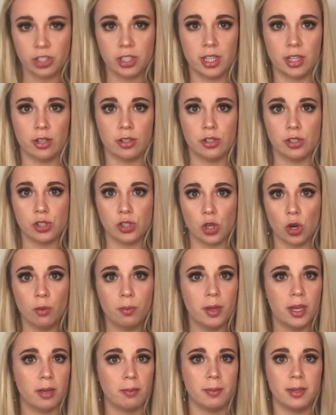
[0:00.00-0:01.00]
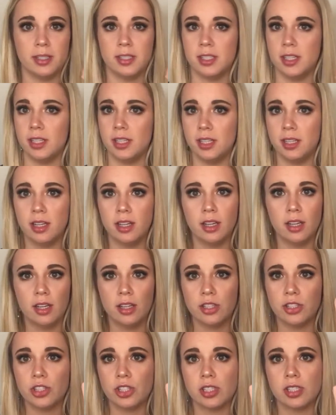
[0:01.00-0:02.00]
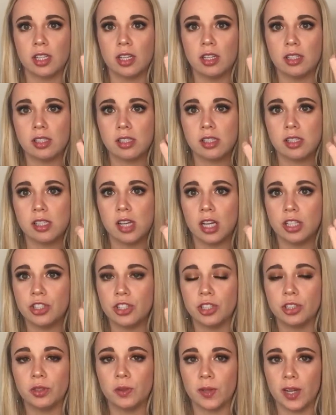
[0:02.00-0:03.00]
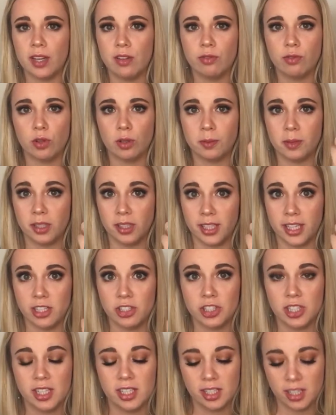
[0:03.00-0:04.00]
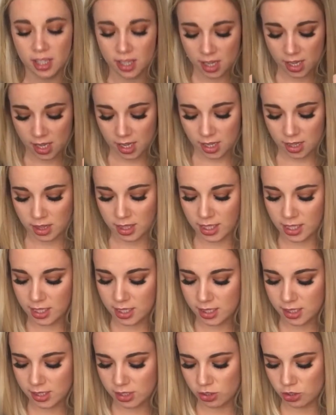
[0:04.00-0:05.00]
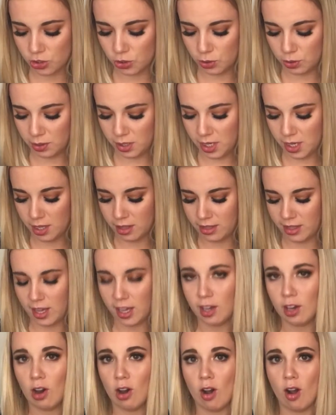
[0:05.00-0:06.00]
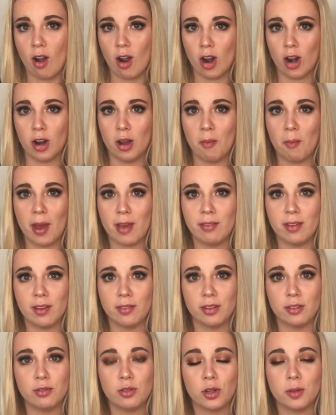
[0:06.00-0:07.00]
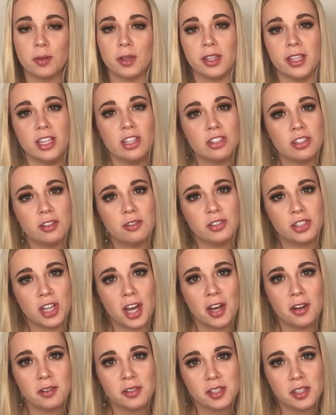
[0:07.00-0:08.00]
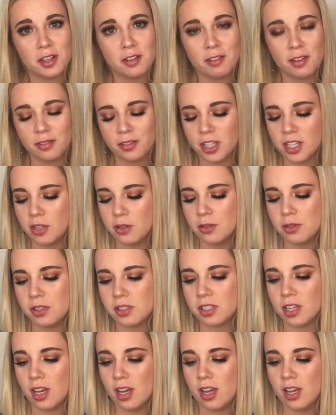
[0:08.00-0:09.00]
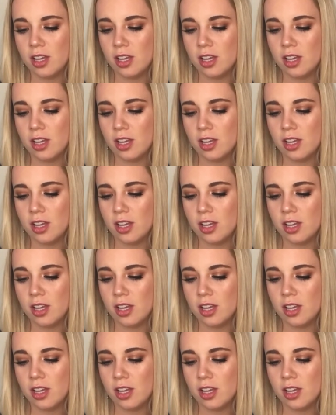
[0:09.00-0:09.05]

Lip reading: They are so pigmented, just such a great formulation. These truly, I think, are my favorite formulation of shadows that I've ever used.